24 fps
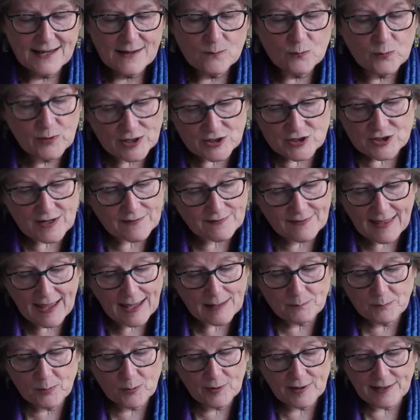which at
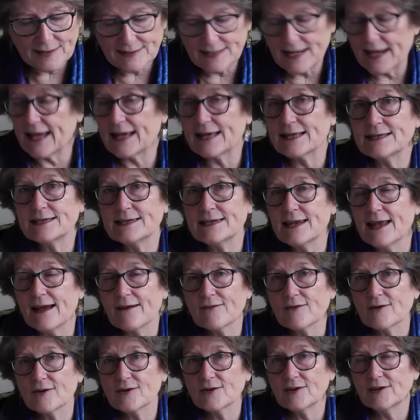that point had
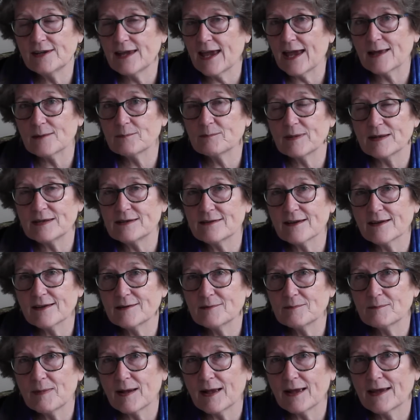never yet been
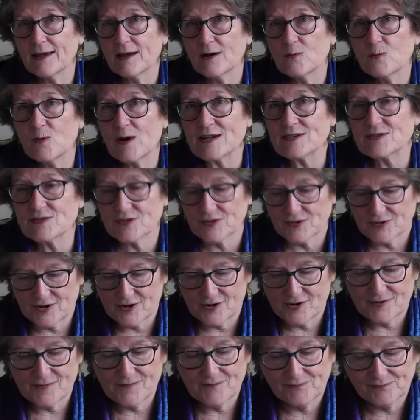done by a
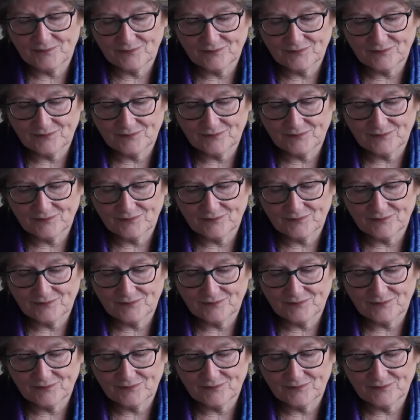Westerner.